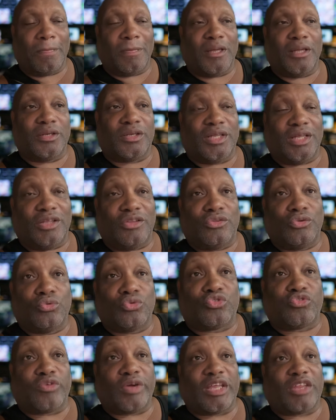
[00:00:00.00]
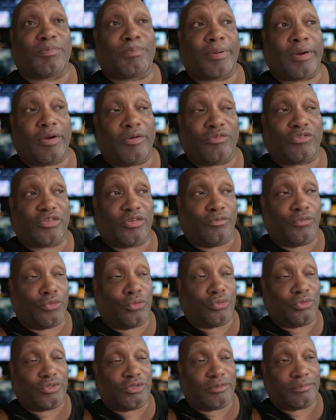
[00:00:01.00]
these new transparency
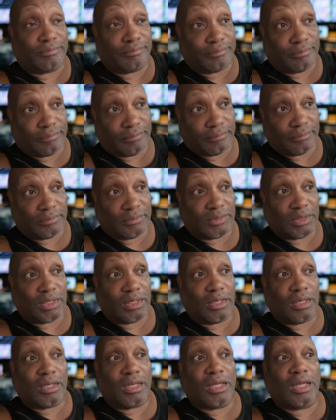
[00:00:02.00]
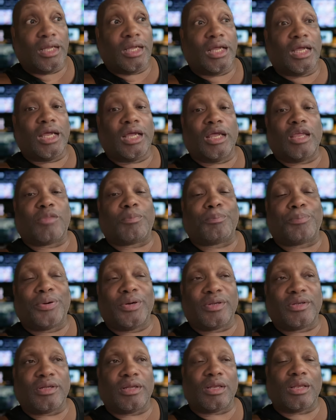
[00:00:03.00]
rules is
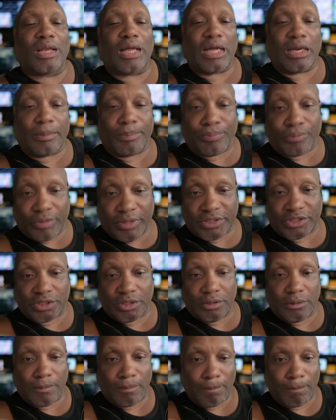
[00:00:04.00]
putting a lot of pressure